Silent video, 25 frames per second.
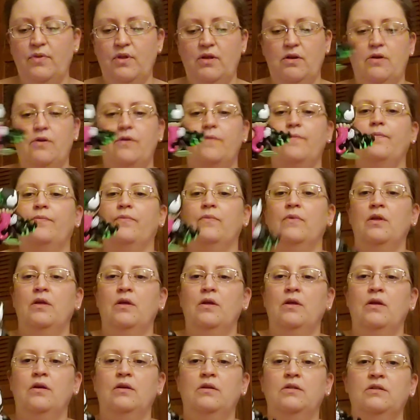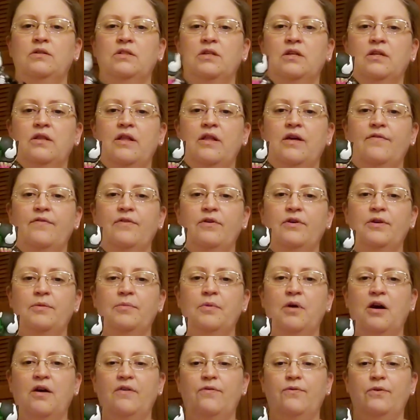here, to level him
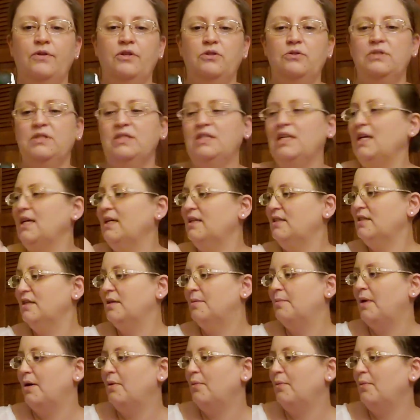off when you stand him.